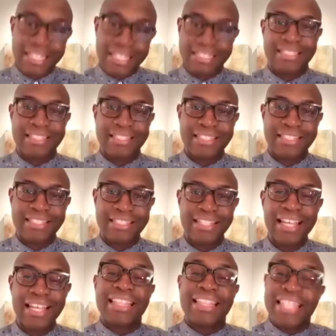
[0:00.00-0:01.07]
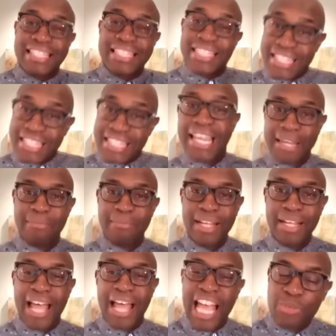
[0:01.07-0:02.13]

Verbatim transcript: of this the same